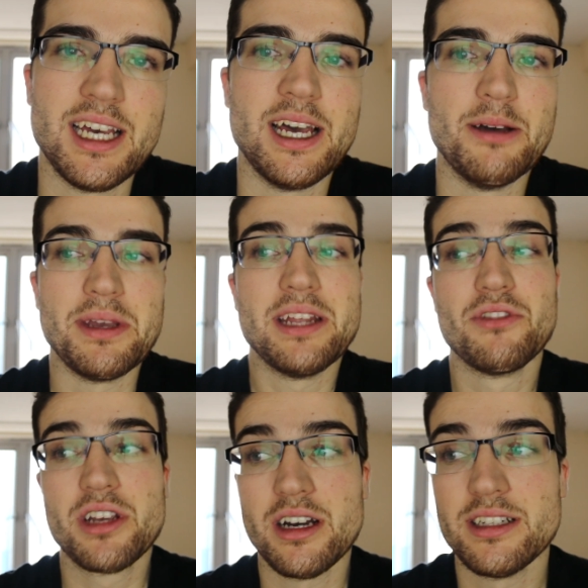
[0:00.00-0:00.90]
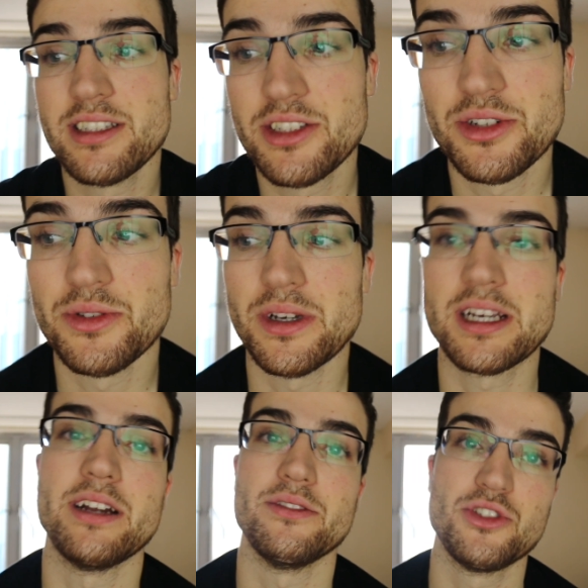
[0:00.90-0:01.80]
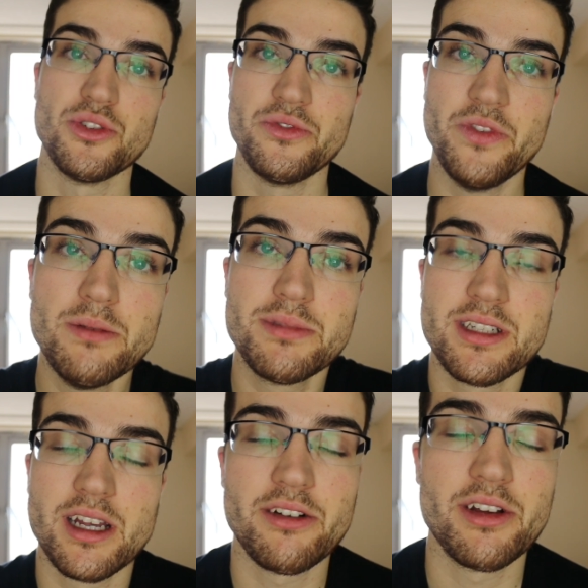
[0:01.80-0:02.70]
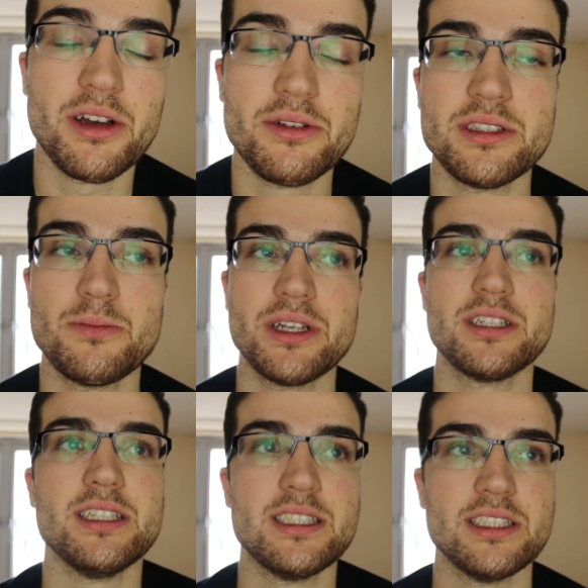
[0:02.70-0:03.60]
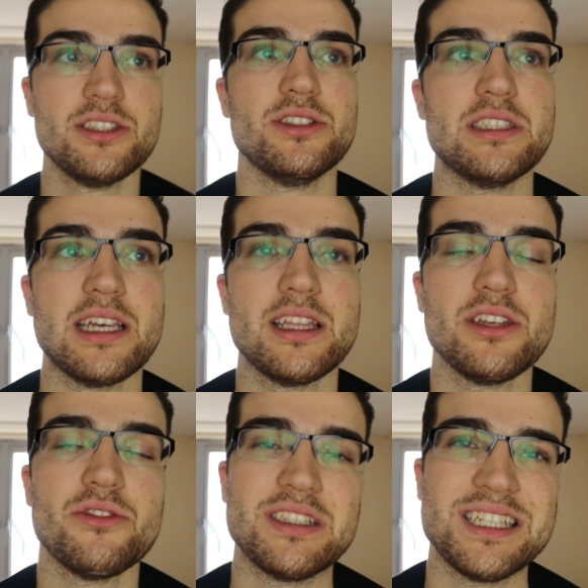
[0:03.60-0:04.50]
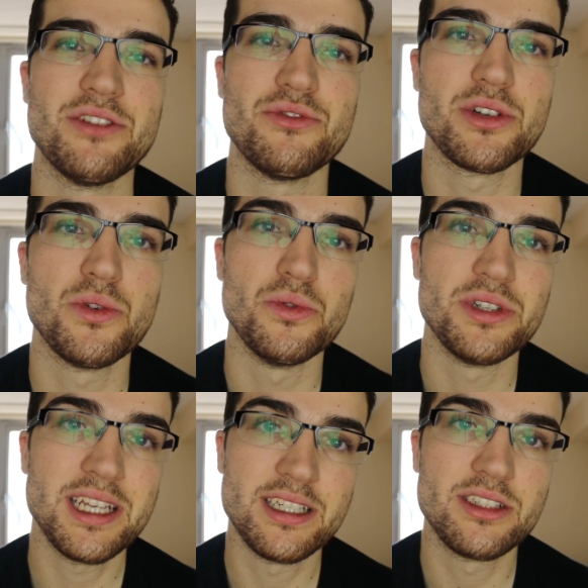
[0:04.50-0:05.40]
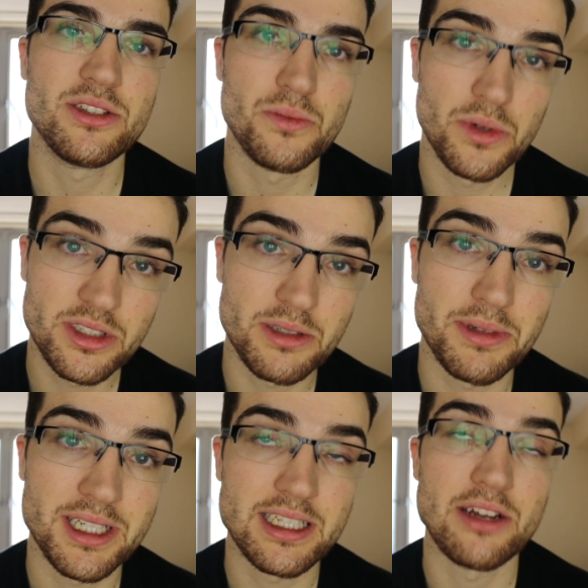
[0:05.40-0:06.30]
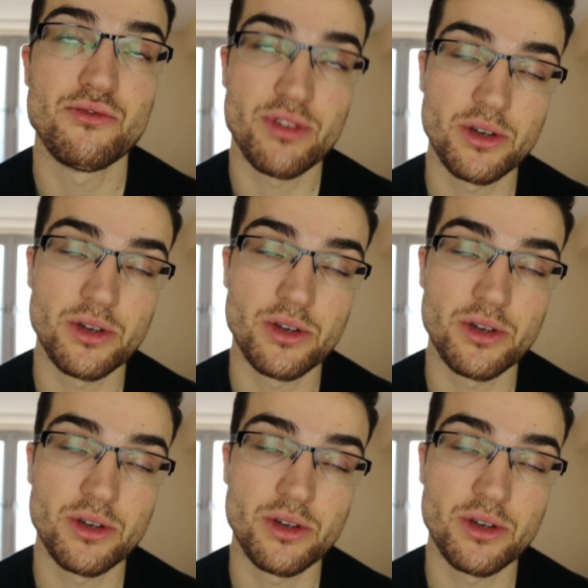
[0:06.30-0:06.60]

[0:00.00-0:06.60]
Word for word: Um, in regards to a kind of short film scenario, especially since you say that you're a sound recordist or want to be a sound